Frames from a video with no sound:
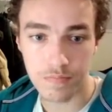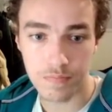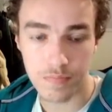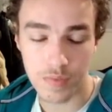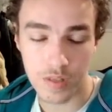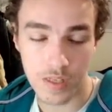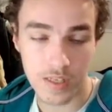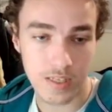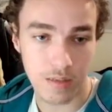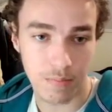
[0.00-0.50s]

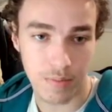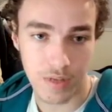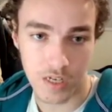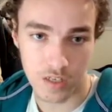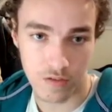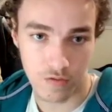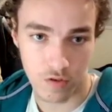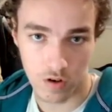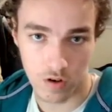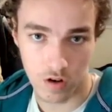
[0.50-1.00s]
This
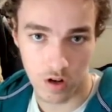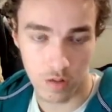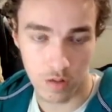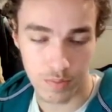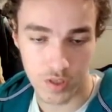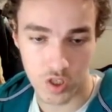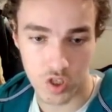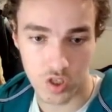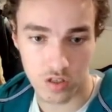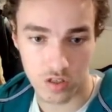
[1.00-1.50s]
applies for all
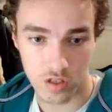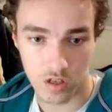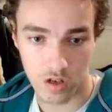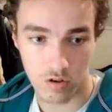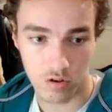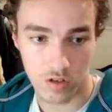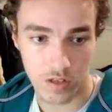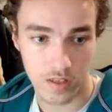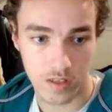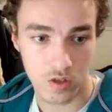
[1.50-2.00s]
positions, not
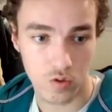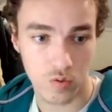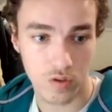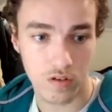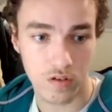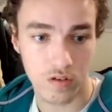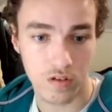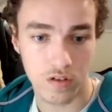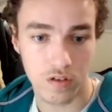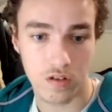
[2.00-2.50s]
only this
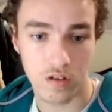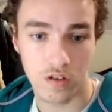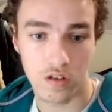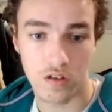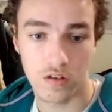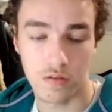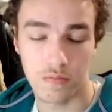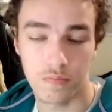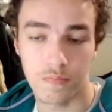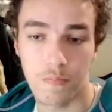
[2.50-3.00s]
one.
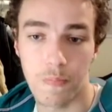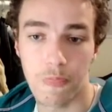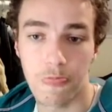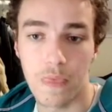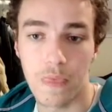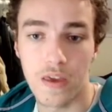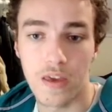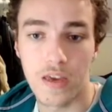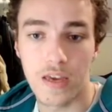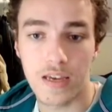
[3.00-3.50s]

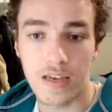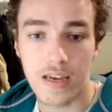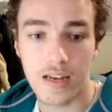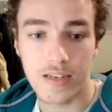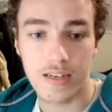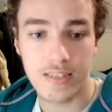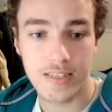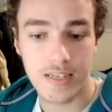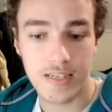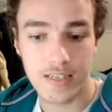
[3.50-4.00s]
King
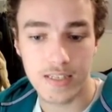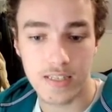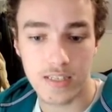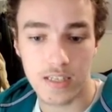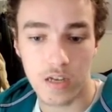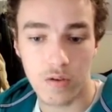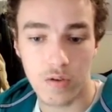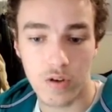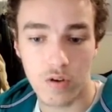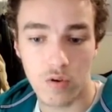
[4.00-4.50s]
d6,
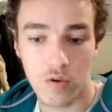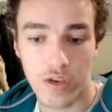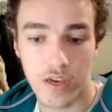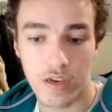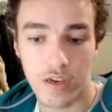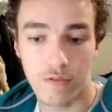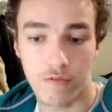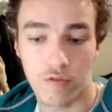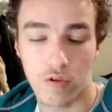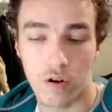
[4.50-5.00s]
and we go king
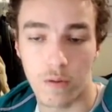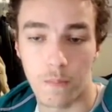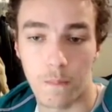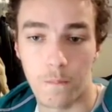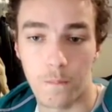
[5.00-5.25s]
e4.